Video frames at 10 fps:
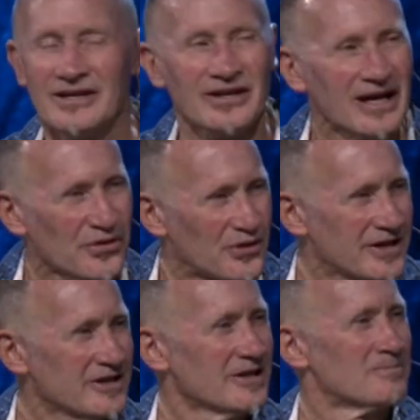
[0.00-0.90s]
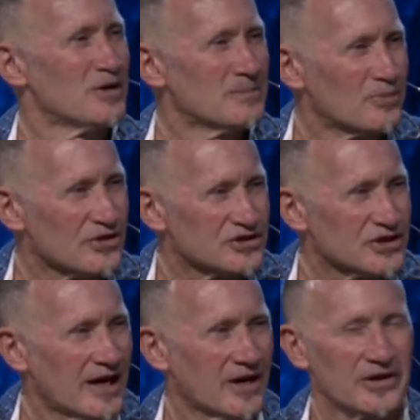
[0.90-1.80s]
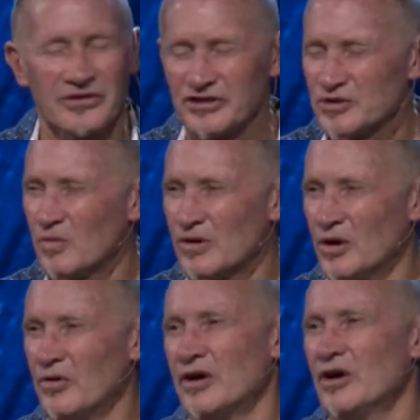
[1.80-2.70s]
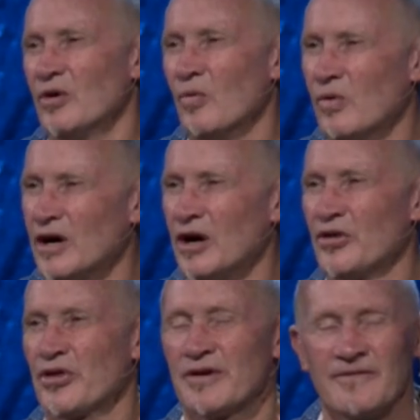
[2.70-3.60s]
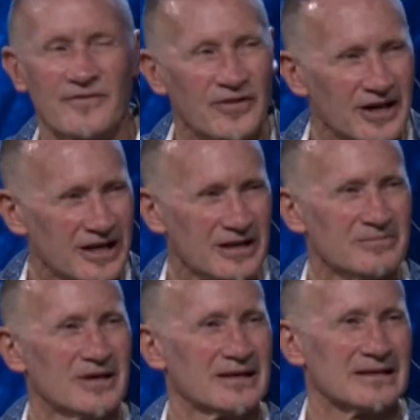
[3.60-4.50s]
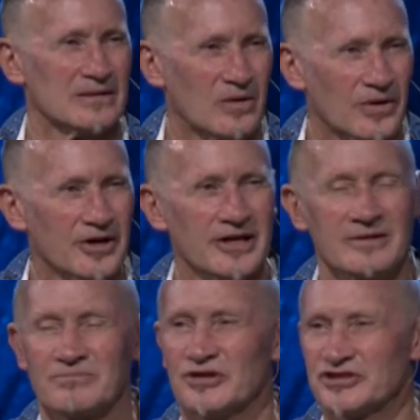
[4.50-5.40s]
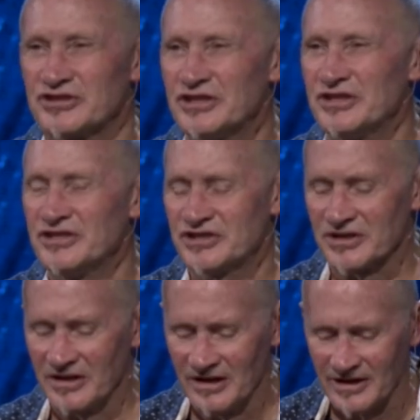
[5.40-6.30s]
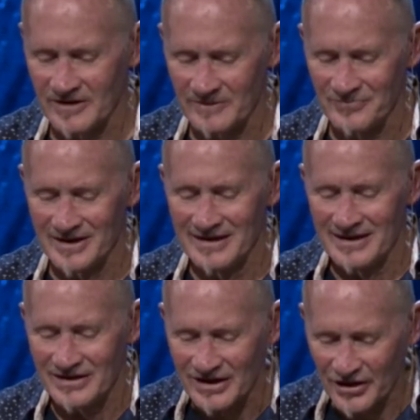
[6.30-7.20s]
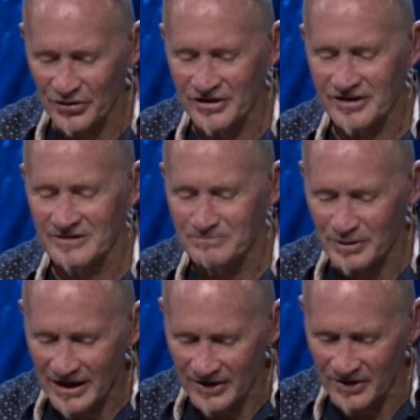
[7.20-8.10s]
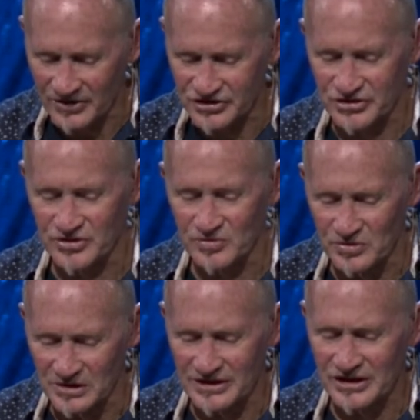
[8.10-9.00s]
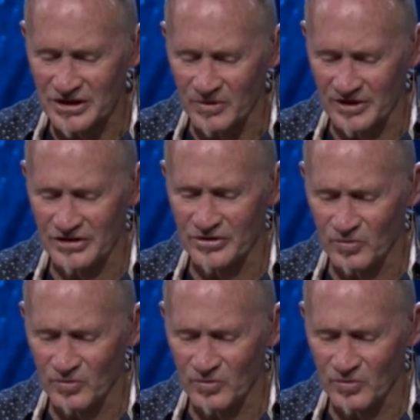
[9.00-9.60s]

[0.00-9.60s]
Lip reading: Nothing people desire in this world, wealth, fame, glory, prestige, honor, nothing compares to really knowing